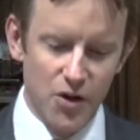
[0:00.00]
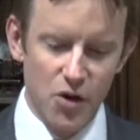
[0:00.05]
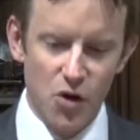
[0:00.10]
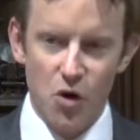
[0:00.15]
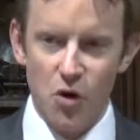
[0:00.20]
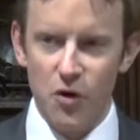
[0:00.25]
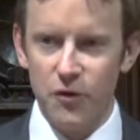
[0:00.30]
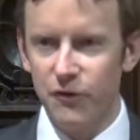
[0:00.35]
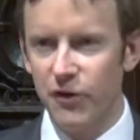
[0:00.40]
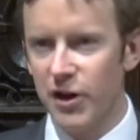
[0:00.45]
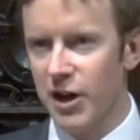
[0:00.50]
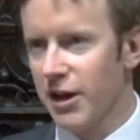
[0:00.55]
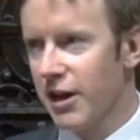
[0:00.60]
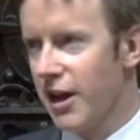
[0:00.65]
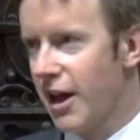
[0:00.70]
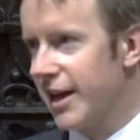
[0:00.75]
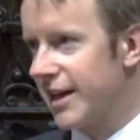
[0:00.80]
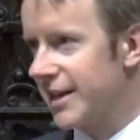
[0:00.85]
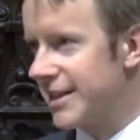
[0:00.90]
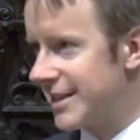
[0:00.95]
or feel
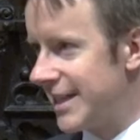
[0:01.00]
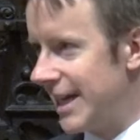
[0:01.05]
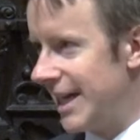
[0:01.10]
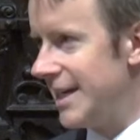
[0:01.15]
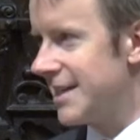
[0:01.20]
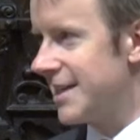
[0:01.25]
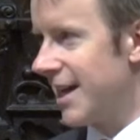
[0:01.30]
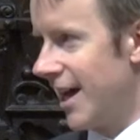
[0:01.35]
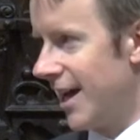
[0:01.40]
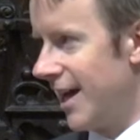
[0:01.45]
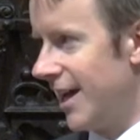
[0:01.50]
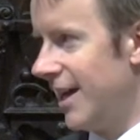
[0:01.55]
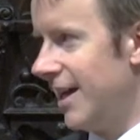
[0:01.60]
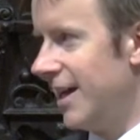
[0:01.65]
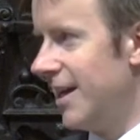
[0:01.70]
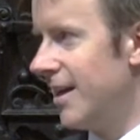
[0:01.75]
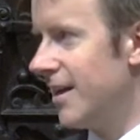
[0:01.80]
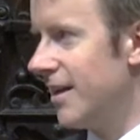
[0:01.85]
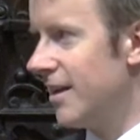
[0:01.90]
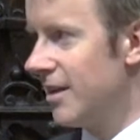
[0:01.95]
like D
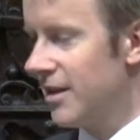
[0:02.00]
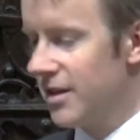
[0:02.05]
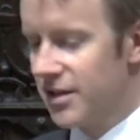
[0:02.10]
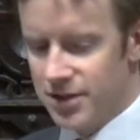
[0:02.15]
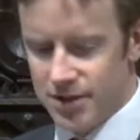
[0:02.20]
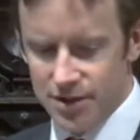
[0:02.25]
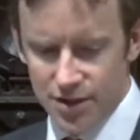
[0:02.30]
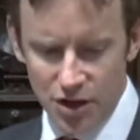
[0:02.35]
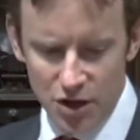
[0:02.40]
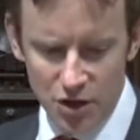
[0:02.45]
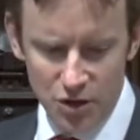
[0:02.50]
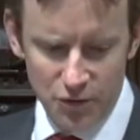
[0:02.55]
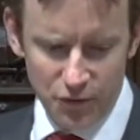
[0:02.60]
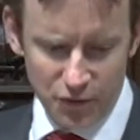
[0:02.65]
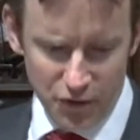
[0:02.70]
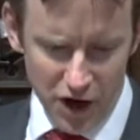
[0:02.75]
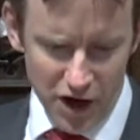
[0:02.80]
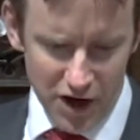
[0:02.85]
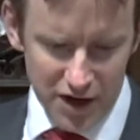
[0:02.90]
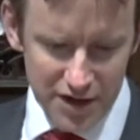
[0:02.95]
Day to
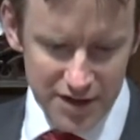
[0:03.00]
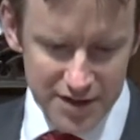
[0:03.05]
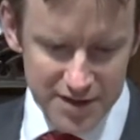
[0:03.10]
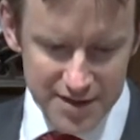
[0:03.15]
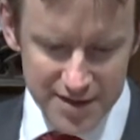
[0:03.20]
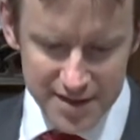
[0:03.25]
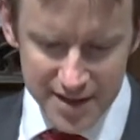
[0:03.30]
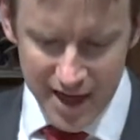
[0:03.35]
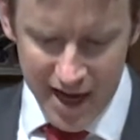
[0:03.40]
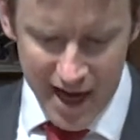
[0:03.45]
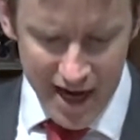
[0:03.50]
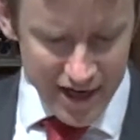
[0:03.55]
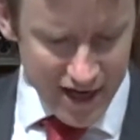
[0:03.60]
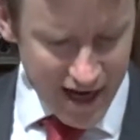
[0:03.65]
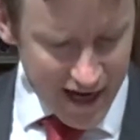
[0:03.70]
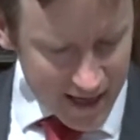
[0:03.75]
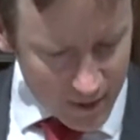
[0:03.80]
France. And uh,